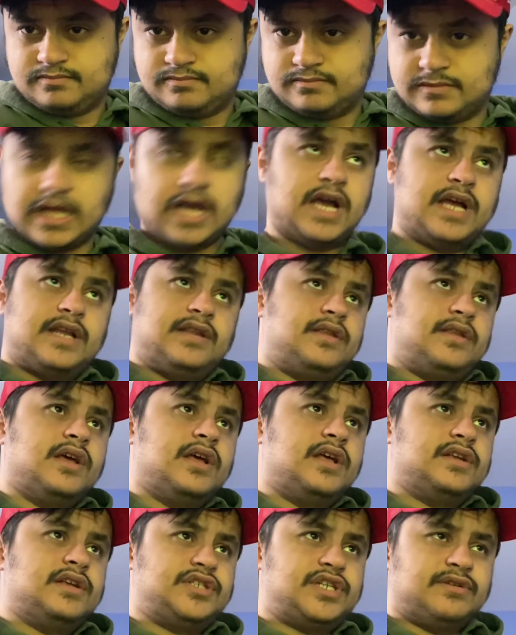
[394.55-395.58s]
Like, and
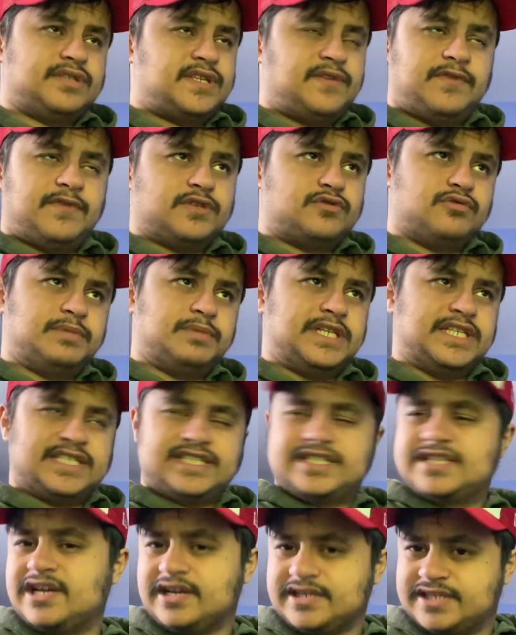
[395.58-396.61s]
Chelsea fans will be
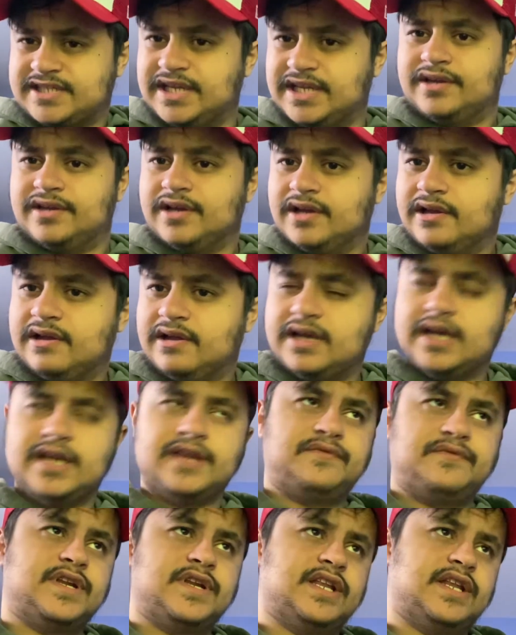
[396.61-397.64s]
disgusted at the
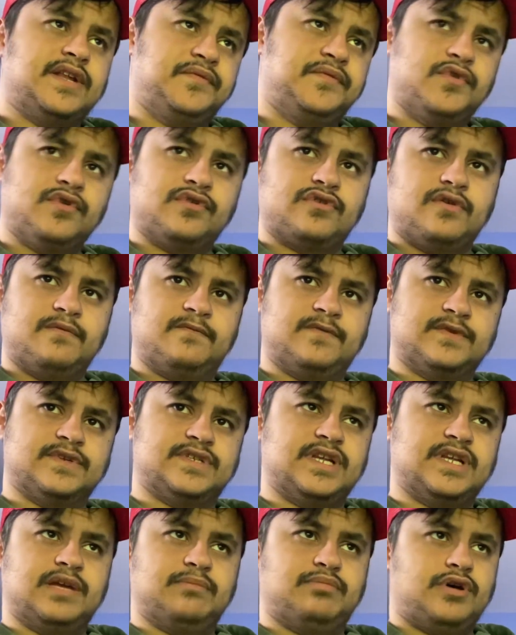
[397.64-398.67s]
fact that they've got Conference
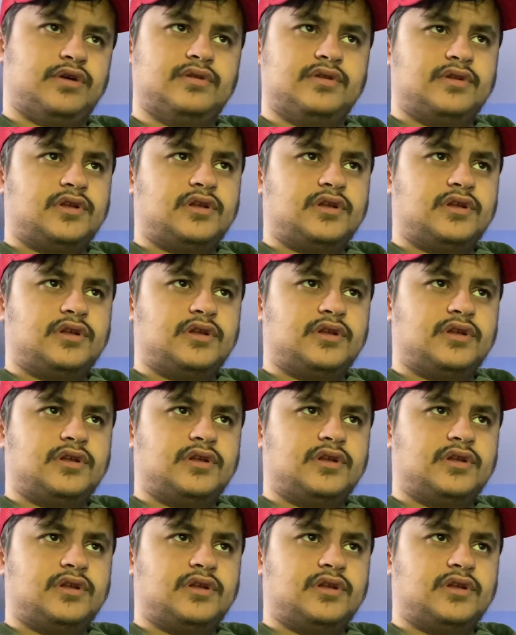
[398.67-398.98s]
League. But